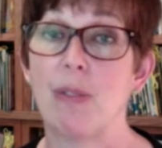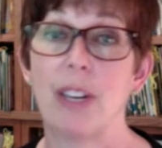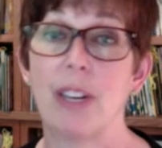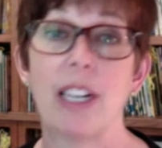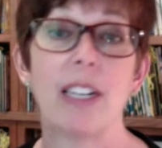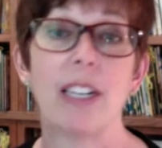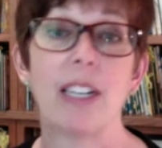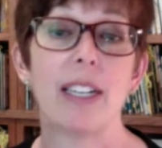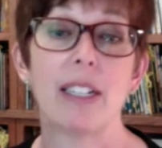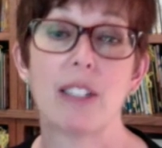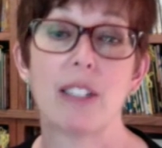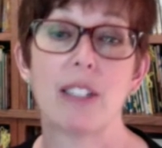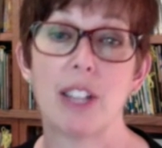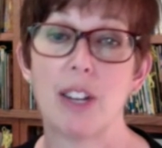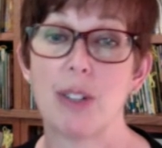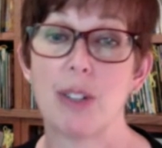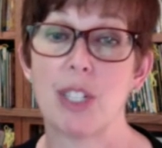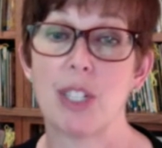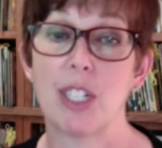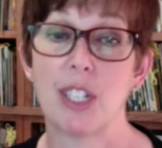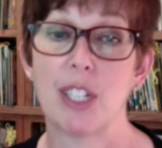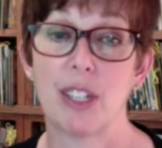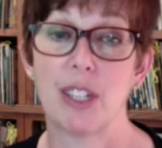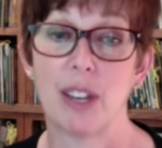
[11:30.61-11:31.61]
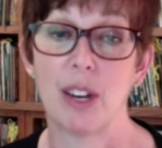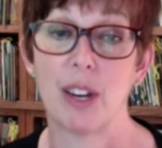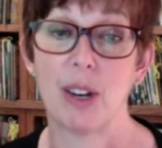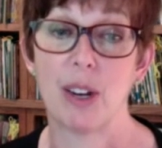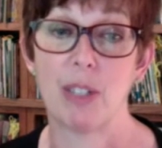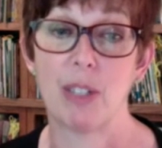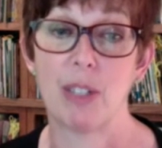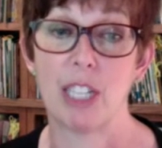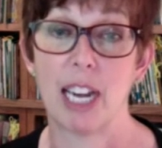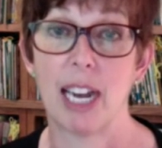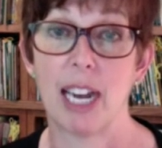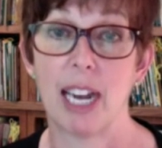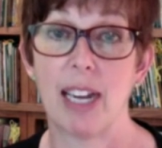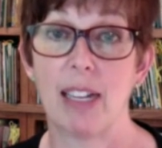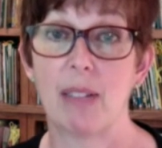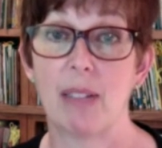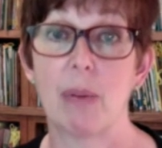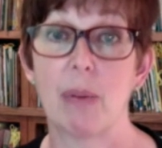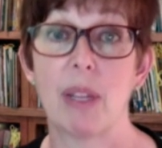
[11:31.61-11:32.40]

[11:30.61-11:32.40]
very close to the hotel,